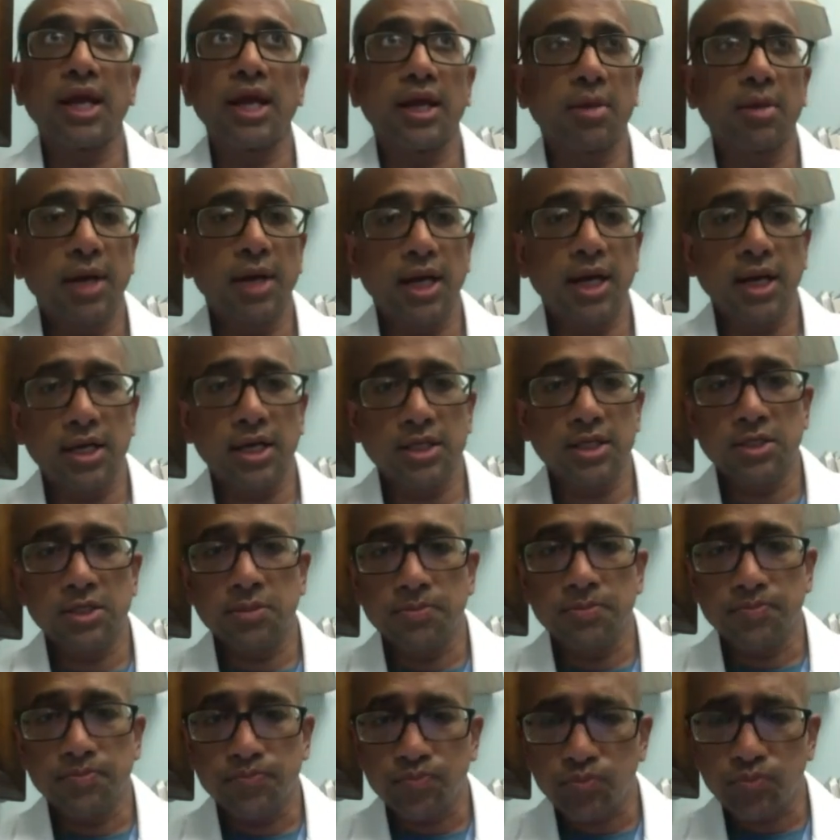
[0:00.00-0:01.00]
Because
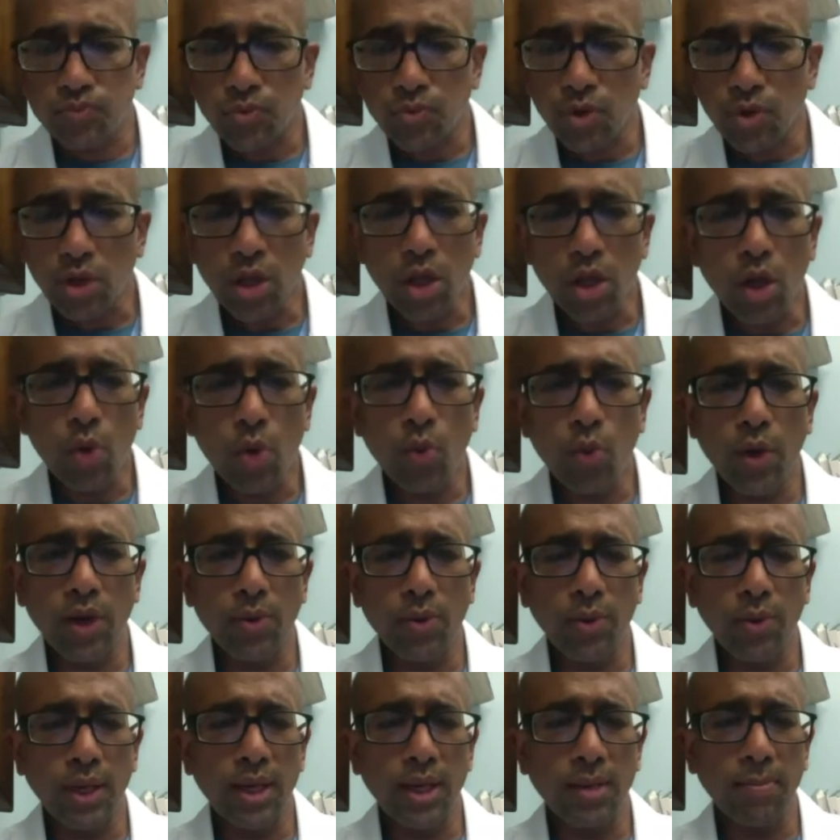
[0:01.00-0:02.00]
when
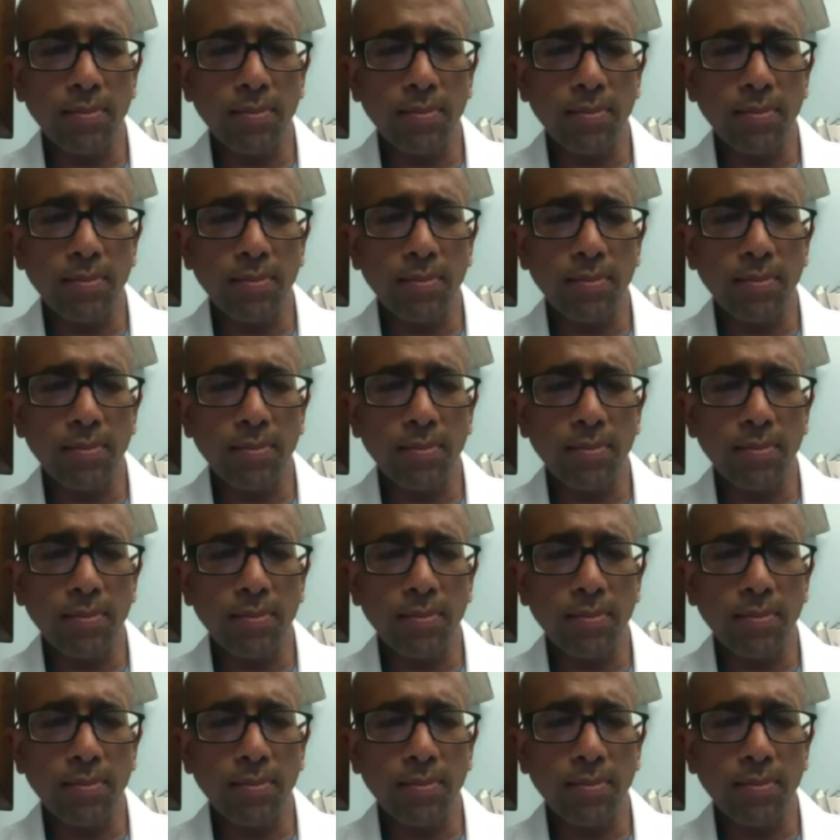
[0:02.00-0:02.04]
we